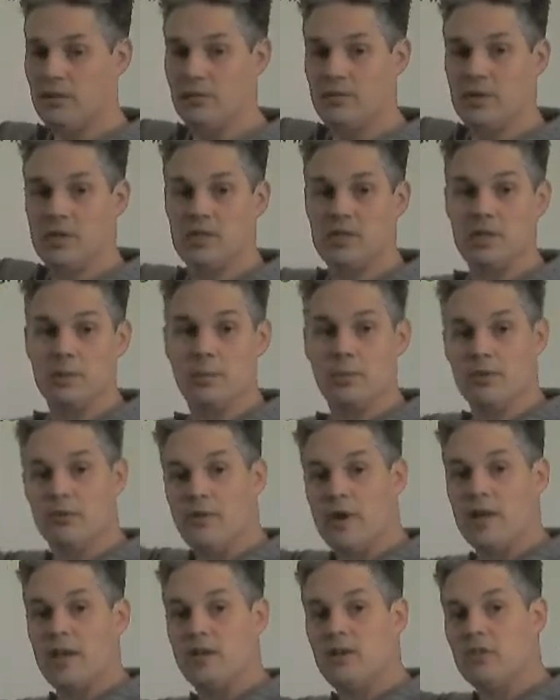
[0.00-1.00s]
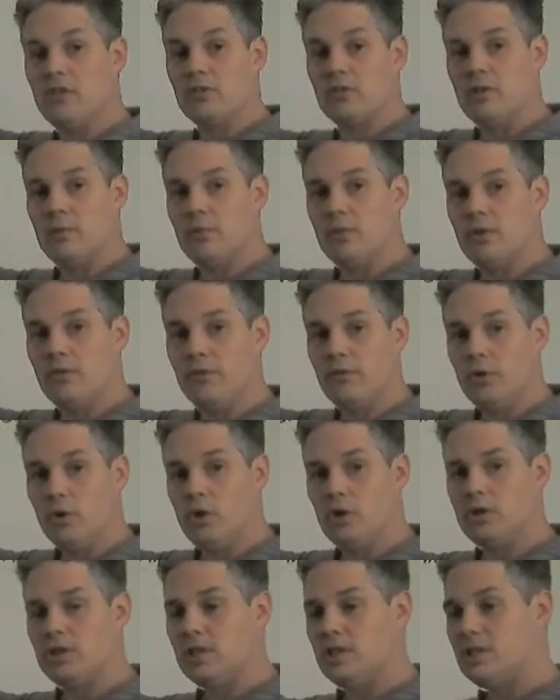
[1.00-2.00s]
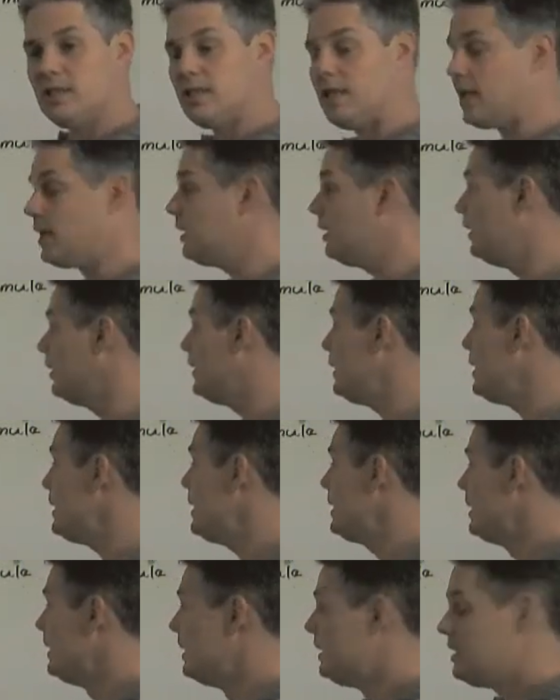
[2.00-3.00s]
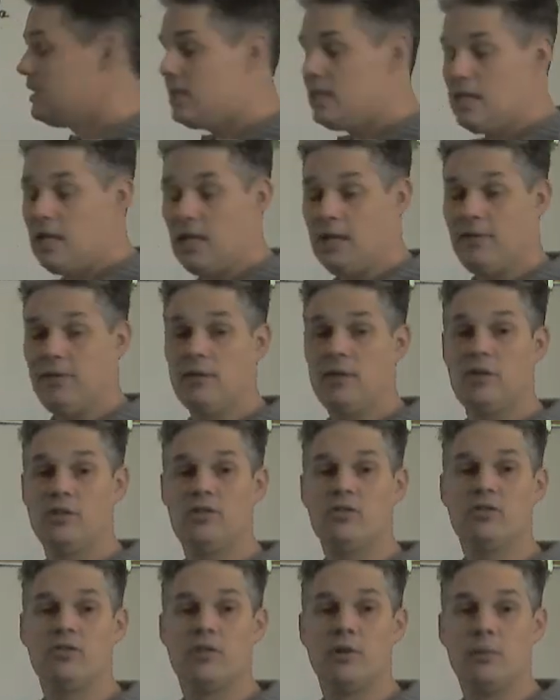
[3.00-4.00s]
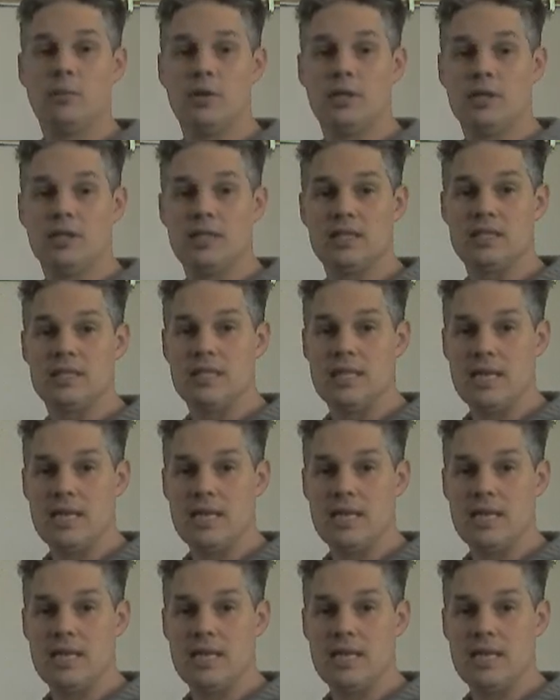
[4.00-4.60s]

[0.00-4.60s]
if we simplify the discriminant first, and secondly, if the discriminant is